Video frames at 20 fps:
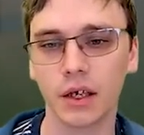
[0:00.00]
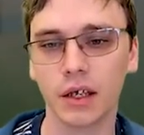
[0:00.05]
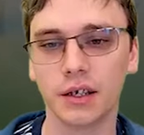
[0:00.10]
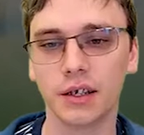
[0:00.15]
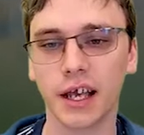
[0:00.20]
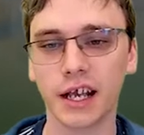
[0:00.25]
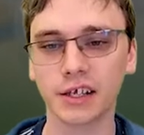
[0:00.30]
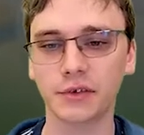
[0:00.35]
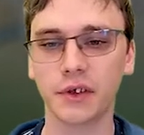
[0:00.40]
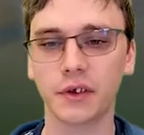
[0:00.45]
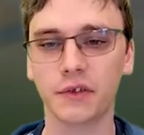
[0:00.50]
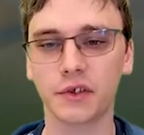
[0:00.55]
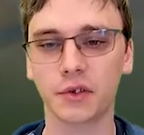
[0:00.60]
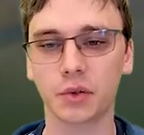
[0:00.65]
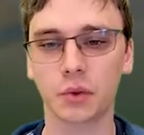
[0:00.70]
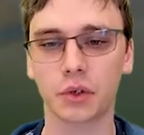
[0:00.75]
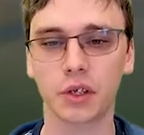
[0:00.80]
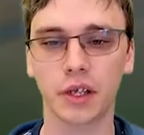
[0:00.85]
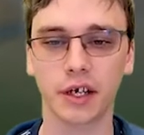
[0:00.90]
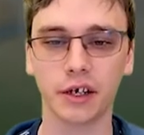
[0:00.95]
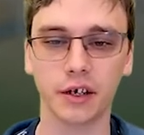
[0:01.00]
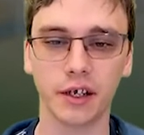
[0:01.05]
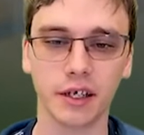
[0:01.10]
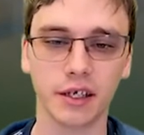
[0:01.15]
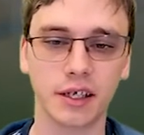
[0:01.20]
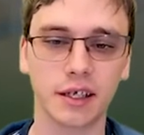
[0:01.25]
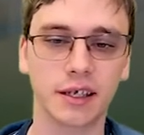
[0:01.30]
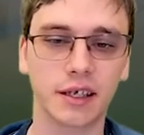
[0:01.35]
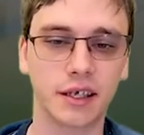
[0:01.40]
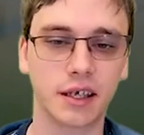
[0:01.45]
Next, we have the
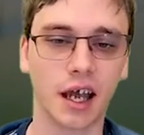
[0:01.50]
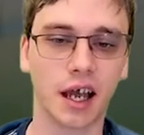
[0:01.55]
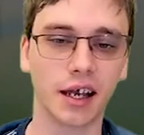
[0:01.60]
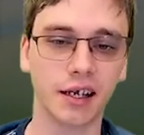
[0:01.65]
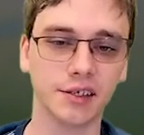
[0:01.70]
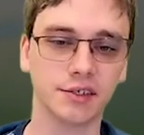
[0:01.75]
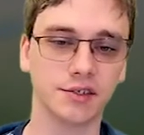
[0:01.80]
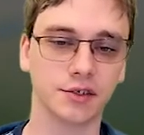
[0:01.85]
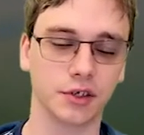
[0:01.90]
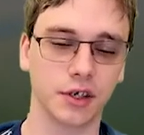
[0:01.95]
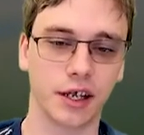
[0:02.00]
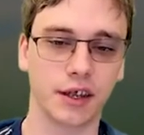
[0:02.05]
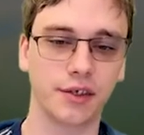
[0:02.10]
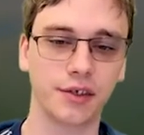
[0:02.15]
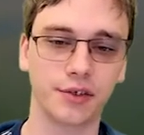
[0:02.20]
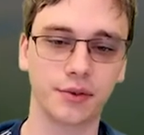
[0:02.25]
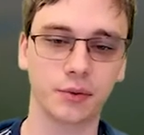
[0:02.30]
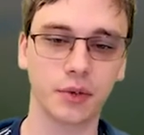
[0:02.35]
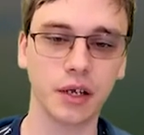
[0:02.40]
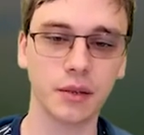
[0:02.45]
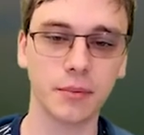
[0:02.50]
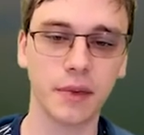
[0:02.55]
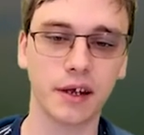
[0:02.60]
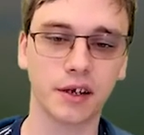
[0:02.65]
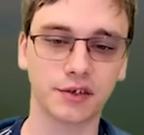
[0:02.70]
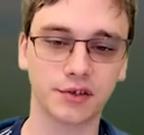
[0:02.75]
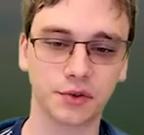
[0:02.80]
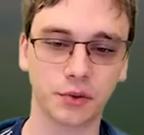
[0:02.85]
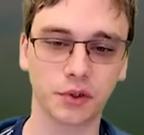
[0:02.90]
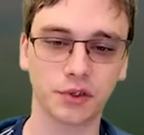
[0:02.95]
Talarian Geyser, a
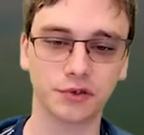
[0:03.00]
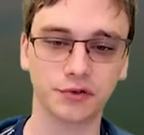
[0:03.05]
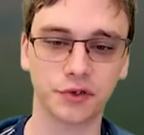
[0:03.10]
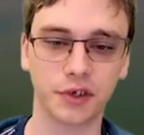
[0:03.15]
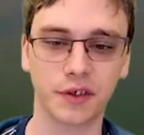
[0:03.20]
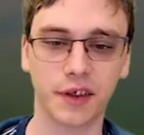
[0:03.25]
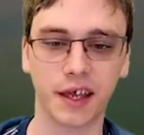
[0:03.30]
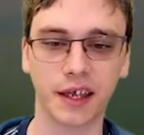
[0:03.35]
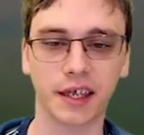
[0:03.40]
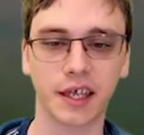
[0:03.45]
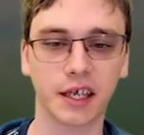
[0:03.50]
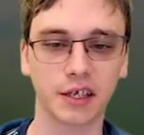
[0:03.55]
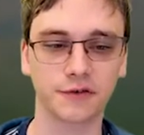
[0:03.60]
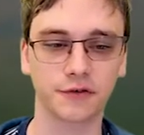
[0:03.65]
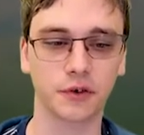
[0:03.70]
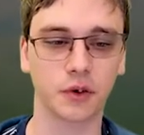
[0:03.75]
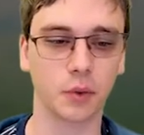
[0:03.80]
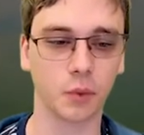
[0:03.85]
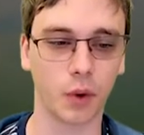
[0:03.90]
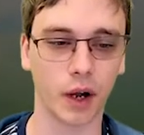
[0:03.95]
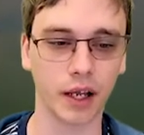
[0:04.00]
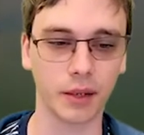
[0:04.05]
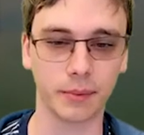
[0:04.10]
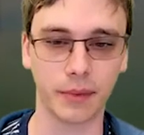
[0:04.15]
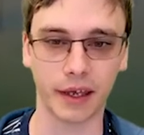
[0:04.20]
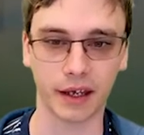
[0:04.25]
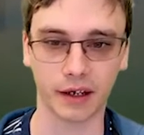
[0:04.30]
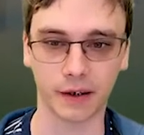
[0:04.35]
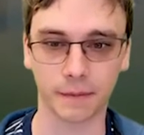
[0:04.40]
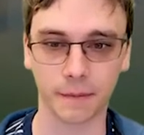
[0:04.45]
3-mana sorcery that kicks for a white
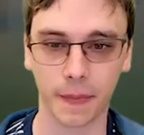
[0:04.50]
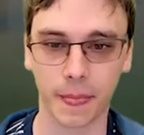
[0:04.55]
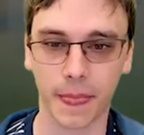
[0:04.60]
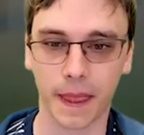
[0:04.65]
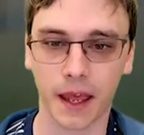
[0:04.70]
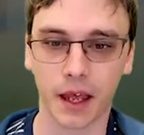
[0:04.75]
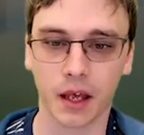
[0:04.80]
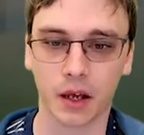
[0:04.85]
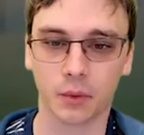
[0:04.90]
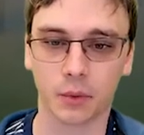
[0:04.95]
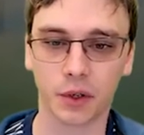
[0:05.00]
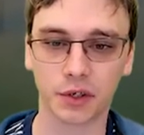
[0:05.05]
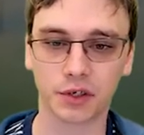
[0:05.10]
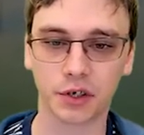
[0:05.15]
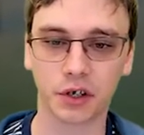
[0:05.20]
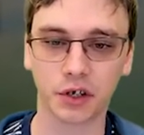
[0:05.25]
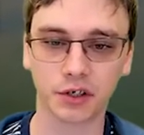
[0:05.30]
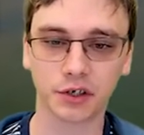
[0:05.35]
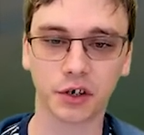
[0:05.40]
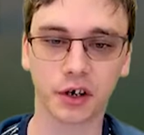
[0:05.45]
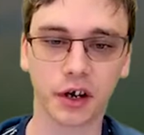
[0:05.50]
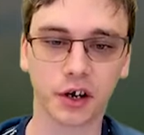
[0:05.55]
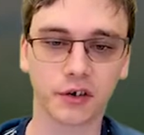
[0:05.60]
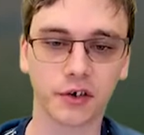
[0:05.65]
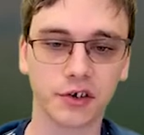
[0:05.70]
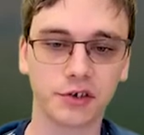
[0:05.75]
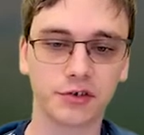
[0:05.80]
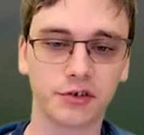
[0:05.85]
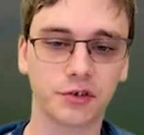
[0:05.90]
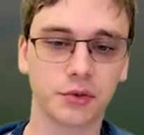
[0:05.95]
mana. Return target
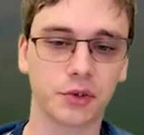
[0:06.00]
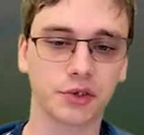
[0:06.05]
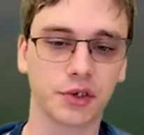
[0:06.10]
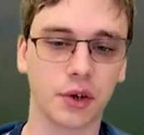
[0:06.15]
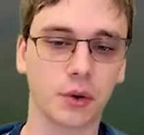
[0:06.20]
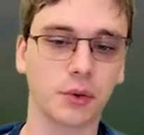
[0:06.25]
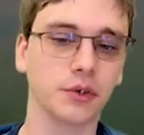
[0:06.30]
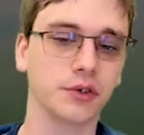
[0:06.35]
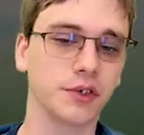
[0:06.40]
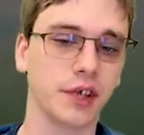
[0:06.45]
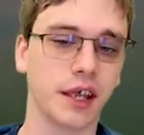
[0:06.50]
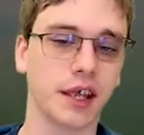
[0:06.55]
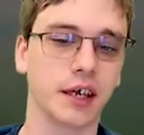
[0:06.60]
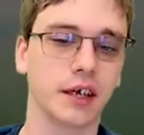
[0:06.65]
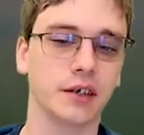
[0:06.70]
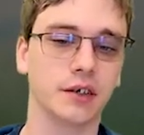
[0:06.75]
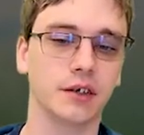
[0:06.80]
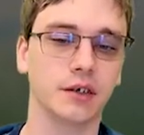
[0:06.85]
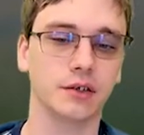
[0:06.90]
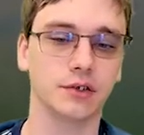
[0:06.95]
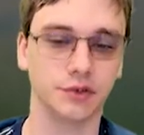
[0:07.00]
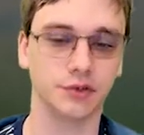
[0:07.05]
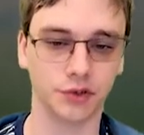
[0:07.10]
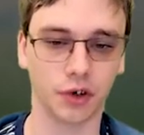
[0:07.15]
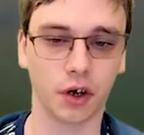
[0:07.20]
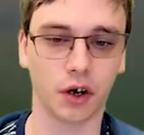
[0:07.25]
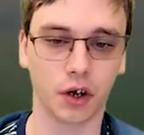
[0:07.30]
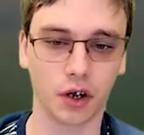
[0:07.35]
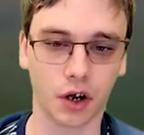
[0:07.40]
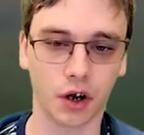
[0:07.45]
creature to its owner's hand,
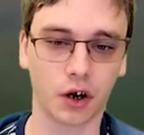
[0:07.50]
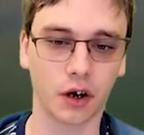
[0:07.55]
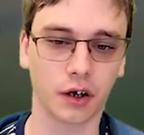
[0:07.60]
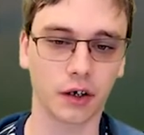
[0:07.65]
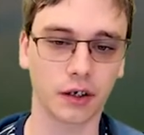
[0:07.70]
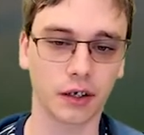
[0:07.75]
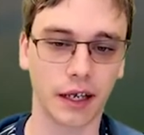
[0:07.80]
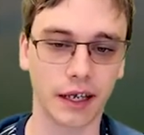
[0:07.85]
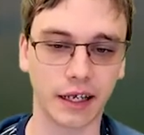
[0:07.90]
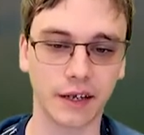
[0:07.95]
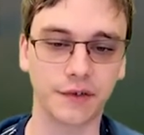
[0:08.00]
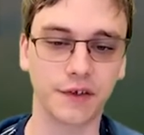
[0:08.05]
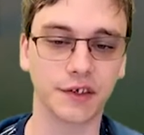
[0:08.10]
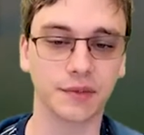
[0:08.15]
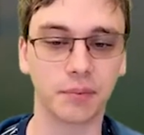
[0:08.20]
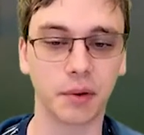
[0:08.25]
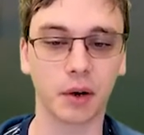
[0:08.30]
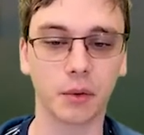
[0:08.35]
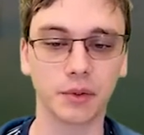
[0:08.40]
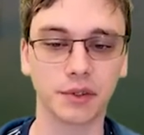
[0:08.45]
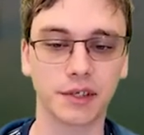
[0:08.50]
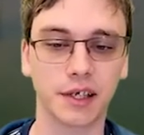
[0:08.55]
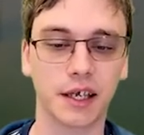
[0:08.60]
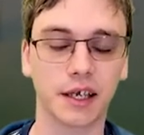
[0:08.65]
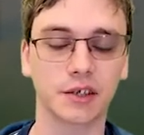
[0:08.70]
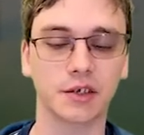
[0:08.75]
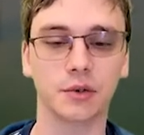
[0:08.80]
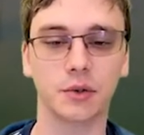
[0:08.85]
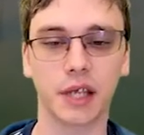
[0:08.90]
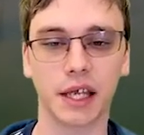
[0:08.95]
draw a card, and if the spell was
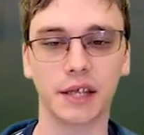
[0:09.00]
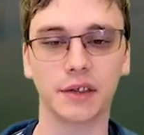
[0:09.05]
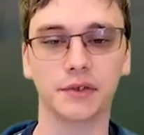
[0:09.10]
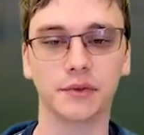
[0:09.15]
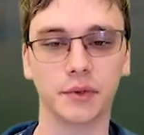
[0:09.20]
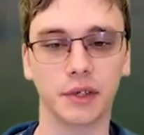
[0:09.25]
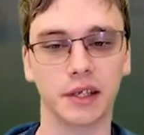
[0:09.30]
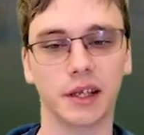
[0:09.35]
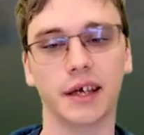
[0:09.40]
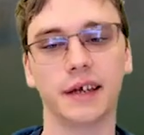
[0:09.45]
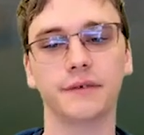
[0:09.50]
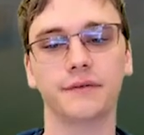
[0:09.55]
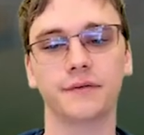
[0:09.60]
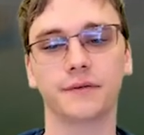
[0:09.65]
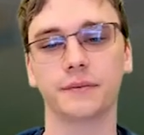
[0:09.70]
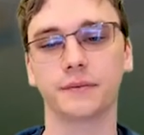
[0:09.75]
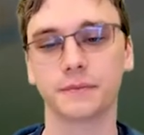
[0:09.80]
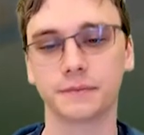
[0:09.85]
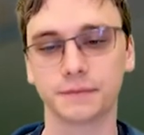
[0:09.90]
kicked, you gain 3 life.